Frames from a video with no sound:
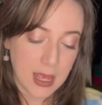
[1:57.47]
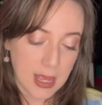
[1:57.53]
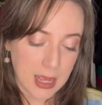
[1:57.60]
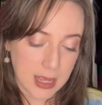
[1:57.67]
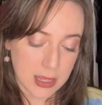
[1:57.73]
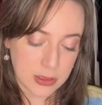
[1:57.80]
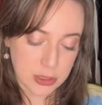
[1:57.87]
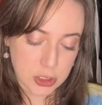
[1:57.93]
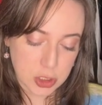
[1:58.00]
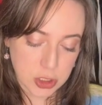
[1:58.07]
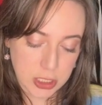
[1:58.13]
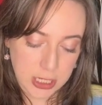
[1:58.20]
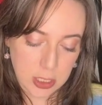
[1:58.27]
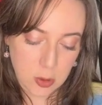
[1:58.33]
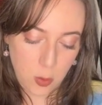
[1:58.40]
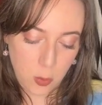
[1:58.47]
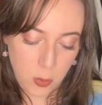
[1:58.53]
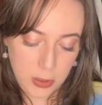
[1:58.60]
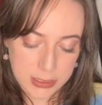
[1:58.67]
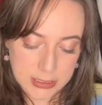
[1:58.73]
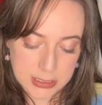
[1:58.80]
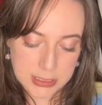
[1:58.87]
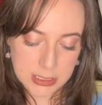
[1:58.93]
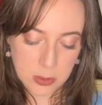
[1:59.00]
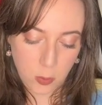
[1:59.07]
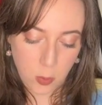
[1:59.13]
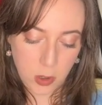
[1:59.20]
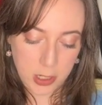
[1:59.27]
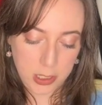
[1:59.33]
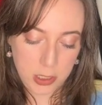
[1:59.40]
in the shade
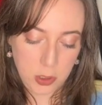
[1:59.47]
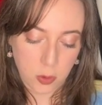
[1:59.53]
1C1